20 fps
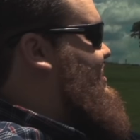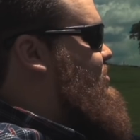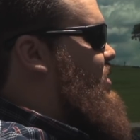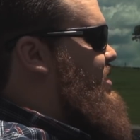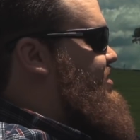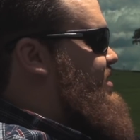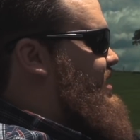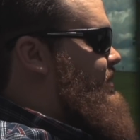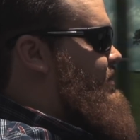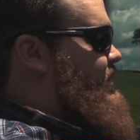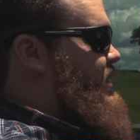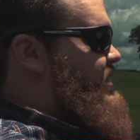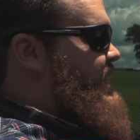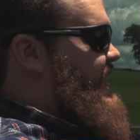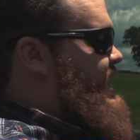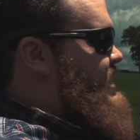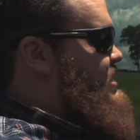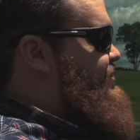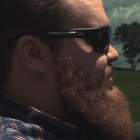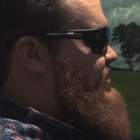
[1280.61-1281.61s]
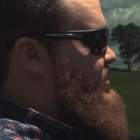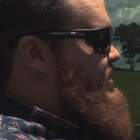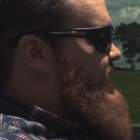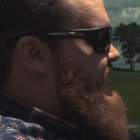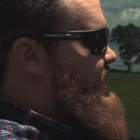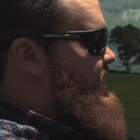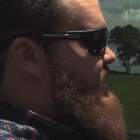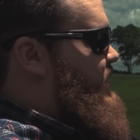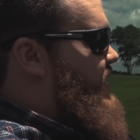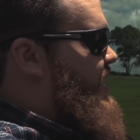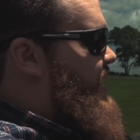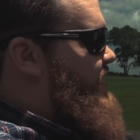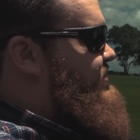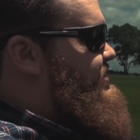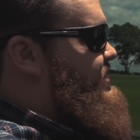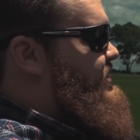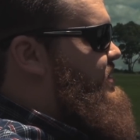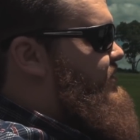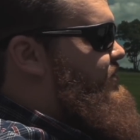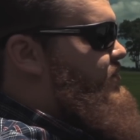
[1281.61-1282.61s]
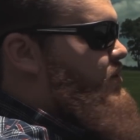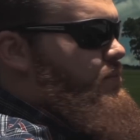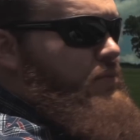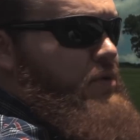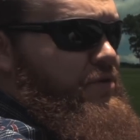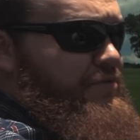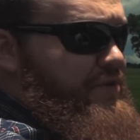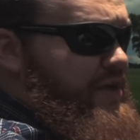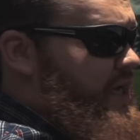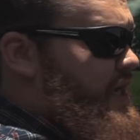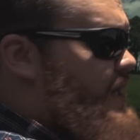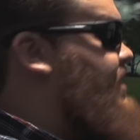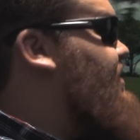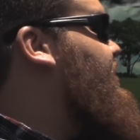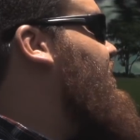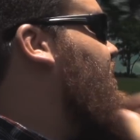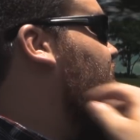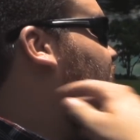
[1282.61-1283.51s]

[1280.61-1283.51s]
one thing about Nashville that you have to, if you're moving here,